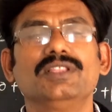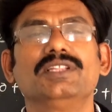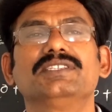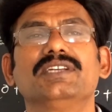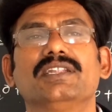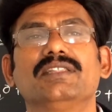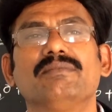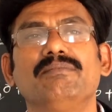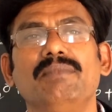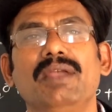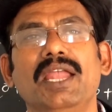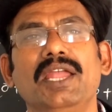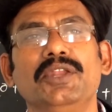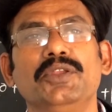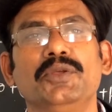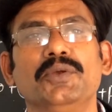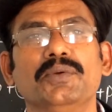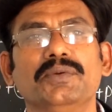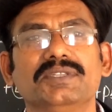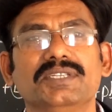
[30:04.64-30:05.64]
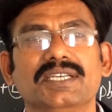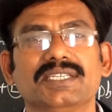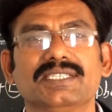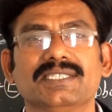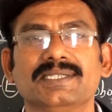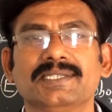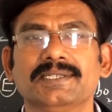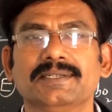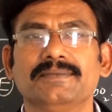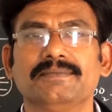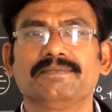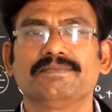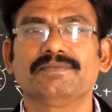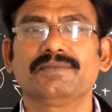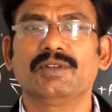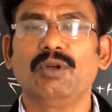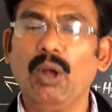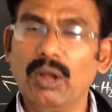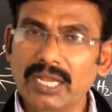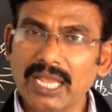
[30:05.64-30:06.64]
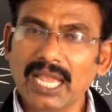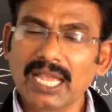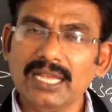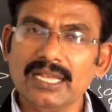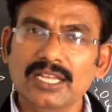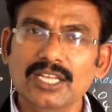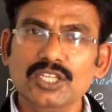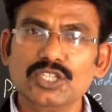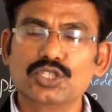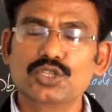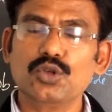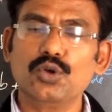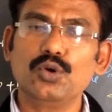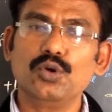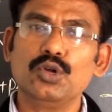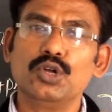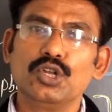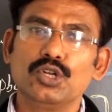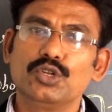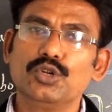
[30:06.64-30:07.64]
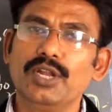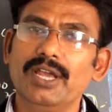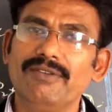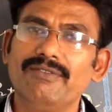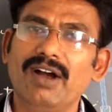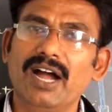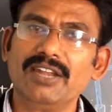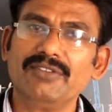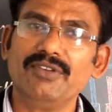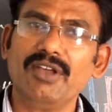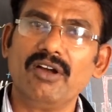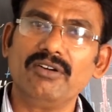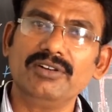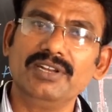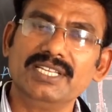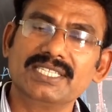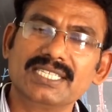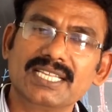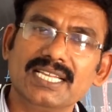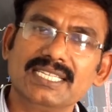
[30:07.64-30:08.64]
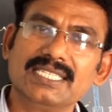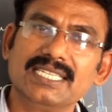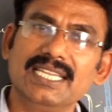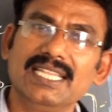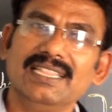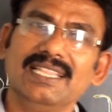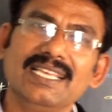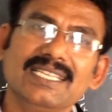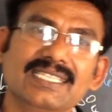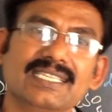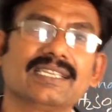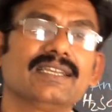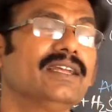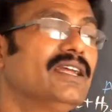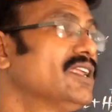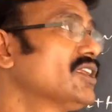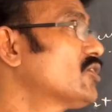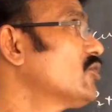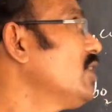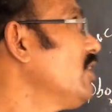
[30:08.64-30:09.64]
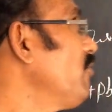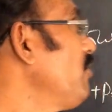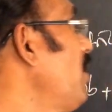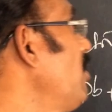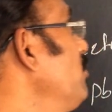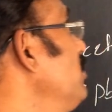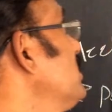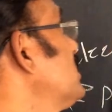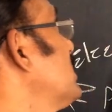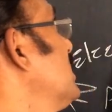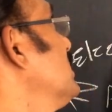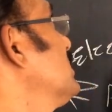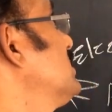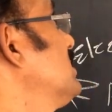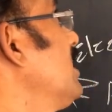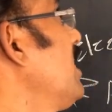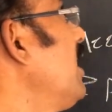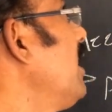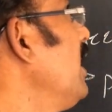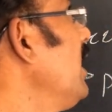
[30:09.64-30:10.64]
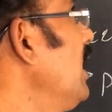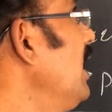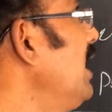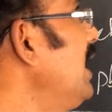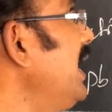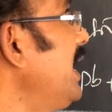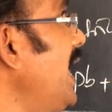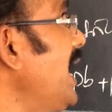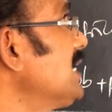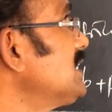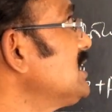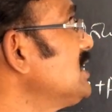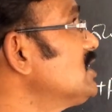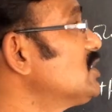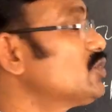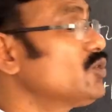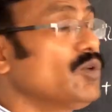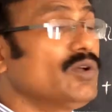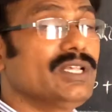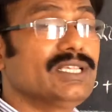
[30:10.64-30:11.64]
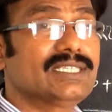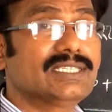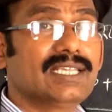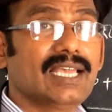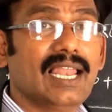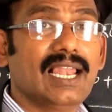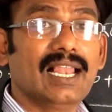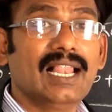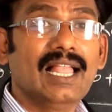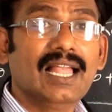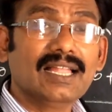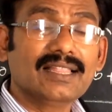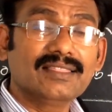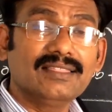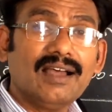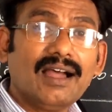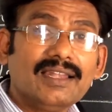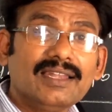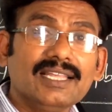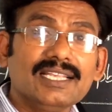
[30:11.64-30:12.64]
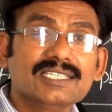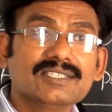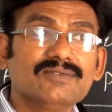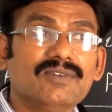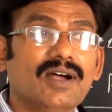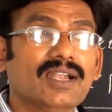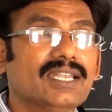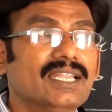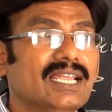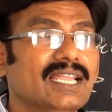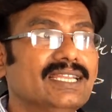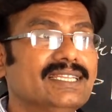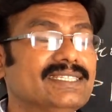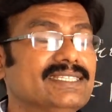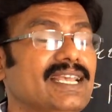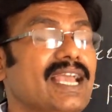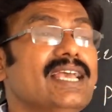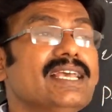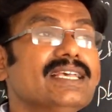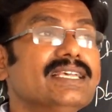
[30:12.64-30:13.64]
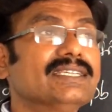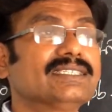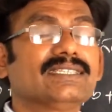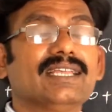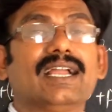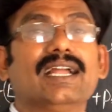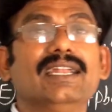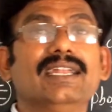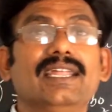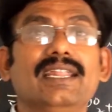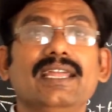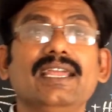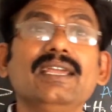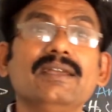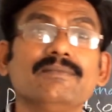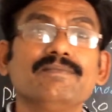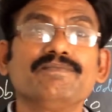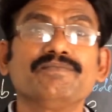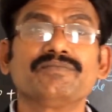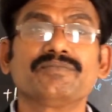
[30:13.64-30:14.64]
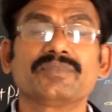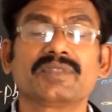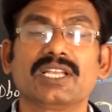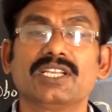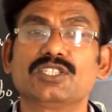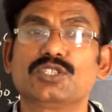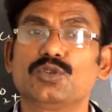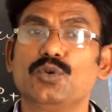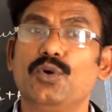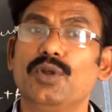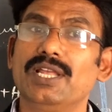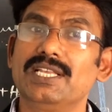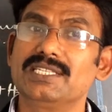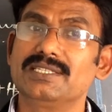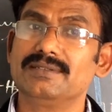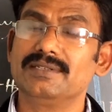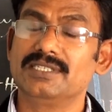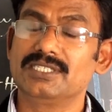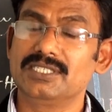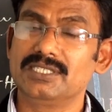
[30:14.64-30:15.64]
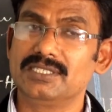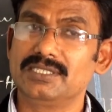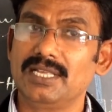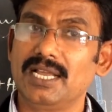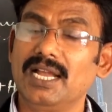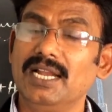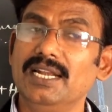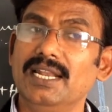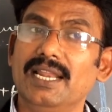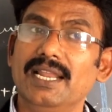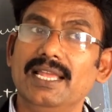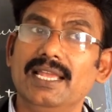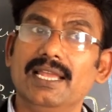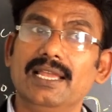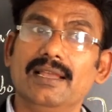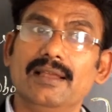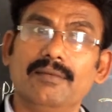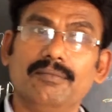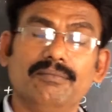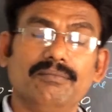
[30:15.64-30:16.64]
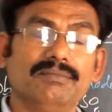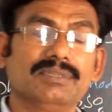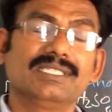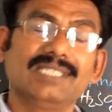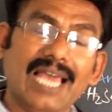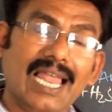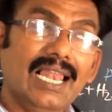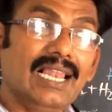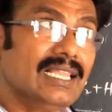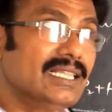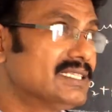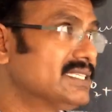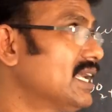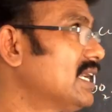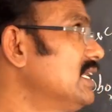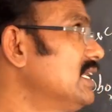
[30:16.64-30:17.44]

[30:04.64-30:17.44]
these are the main uses Okay, so today what we have discussed in this, today we have discussed the lead acid storage cell. That is what it's a secondary storage, secondary cell